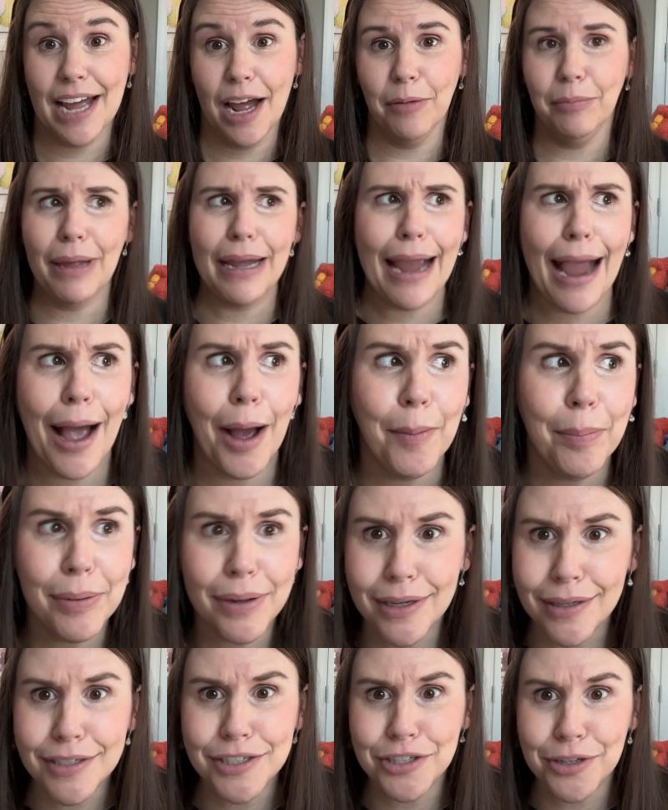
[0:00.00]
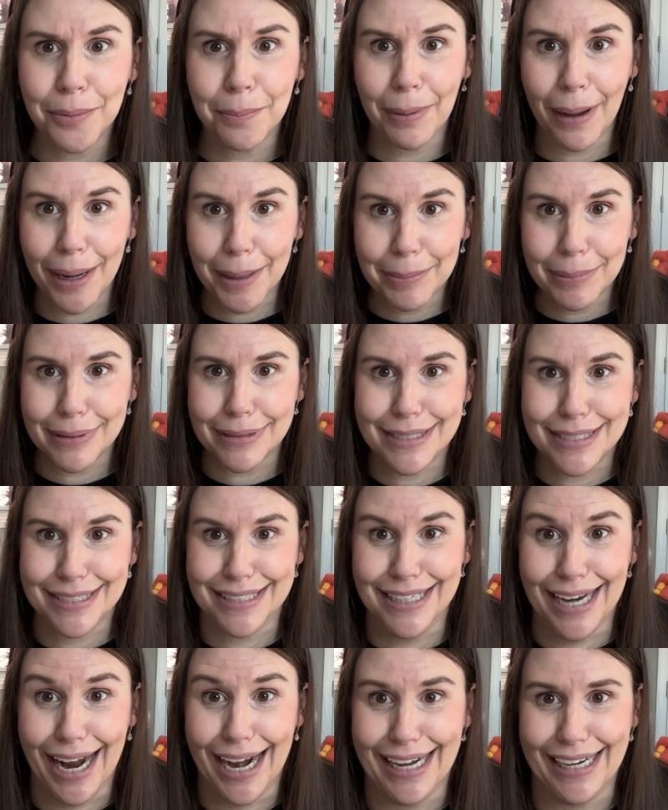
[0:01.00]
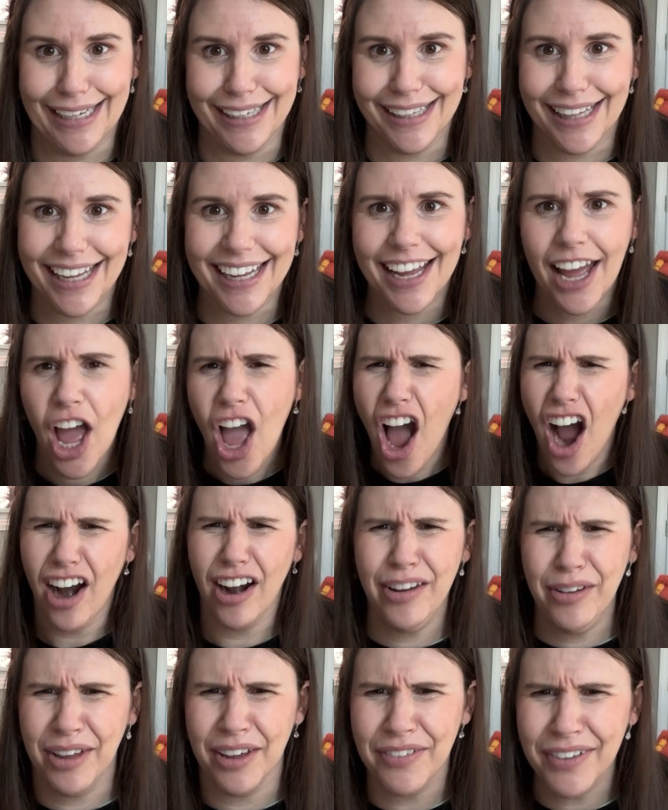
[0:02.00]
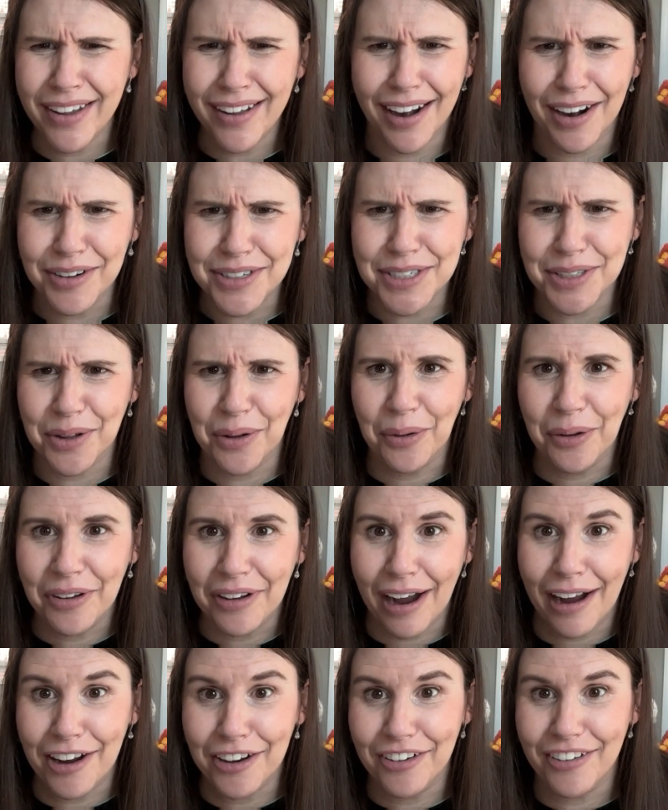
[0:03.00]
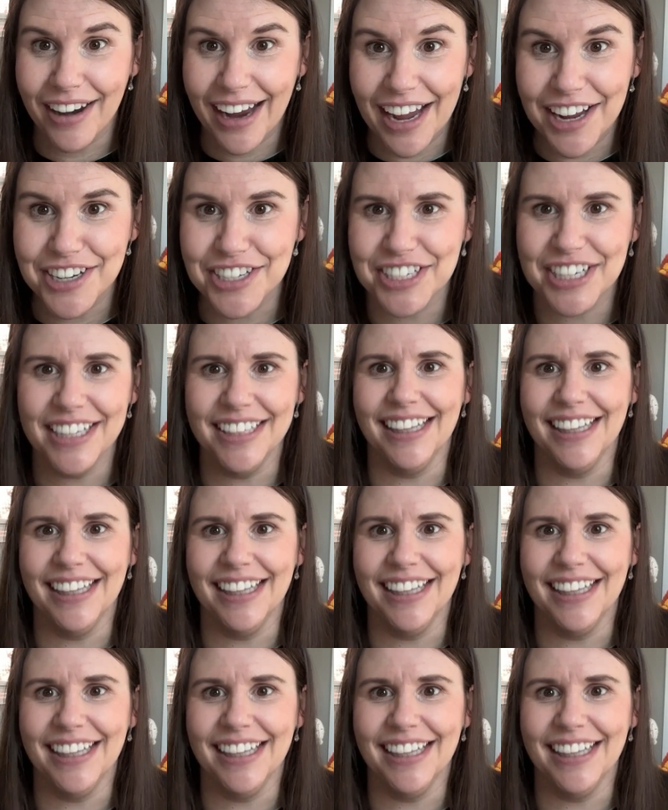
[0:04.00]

I'm like, how big is your Bible study? Like, are you giving it out to the whole congregation?